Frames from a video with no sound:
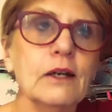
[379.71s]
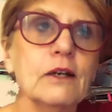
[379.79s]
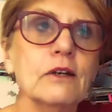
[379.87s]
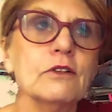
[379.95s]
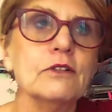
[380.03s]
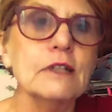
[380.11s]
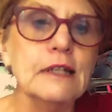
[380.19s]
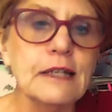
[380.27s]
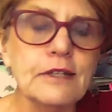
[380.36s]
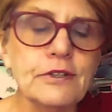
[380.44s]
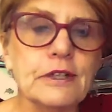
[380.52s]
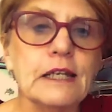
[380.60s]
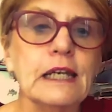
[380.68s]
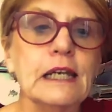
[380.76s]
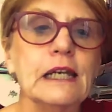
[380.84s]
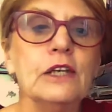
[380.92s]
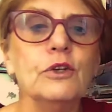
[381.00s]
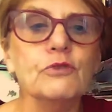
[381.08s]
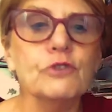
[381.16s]
Because listening,
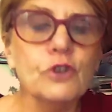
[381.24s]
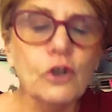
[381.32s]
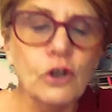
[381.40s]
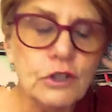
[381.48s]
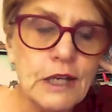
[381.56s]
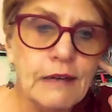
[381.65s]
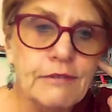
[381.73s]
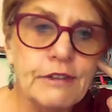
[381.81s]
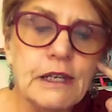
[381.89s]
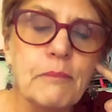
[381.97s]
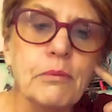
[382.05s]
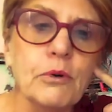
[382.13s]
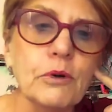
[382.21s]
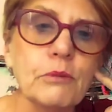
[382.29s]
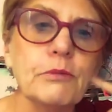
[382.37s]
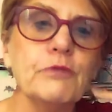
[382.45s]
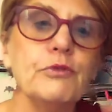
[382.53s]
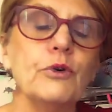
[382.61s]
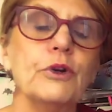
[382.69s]
you've got to have the input
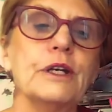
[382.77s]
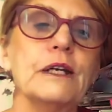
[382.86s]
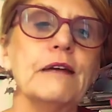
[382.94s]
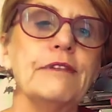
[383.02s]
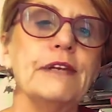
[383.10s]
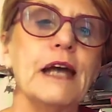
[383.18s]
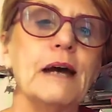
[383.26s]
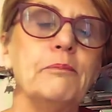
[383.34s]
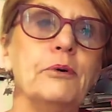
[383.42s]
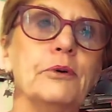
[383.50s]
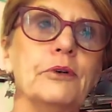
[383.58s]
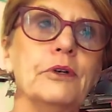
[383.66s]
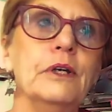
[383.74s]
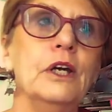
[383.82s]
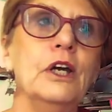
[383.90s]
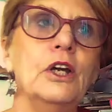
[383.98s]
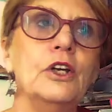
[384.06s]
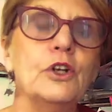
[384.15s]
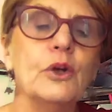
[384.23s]
before you can have the output.
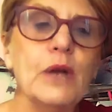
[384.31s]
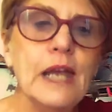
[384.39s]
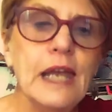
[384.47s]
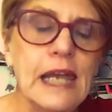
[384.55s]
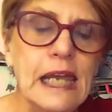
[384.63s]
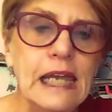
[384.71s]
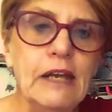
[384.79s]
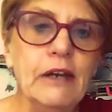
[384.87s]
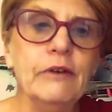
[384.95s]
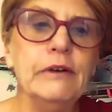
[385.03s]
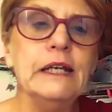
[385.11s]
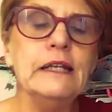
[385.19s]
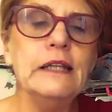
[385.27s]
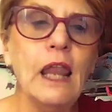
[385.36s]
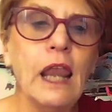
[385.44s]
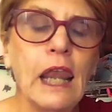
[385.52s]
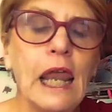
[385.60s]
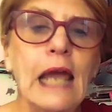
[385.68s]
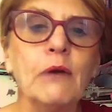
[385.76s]
You're hearing the
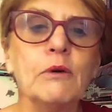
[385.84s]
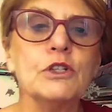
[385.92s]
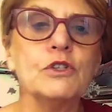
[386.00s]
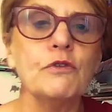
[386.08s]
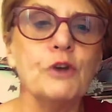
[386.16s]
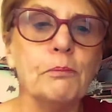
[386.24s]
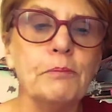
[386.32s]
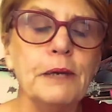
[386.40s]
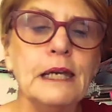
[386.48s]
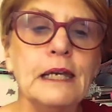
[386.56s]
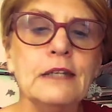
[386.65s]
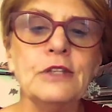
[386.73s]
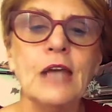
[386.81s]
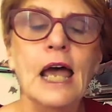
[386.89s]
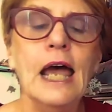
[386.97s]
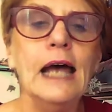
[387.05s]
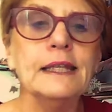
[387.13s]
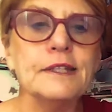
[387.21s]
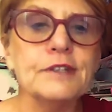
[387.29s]
language of your peers
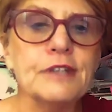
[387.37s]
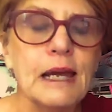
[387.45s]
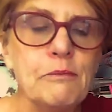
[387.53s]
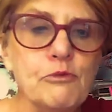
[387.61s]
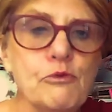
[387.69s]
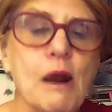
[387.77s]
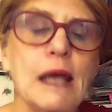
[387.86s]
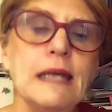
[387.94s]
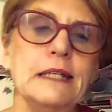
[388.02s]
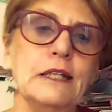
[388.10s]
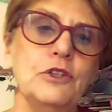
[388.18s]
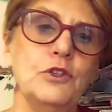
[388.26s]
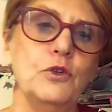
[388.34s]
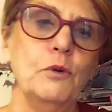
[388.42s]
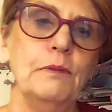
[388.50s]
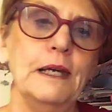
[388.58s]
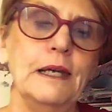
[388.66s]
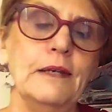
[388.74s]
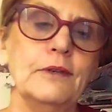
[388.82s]
at the same rate as your
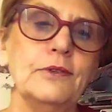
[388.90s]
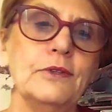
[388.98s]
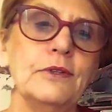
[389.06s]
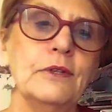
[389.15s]
peers.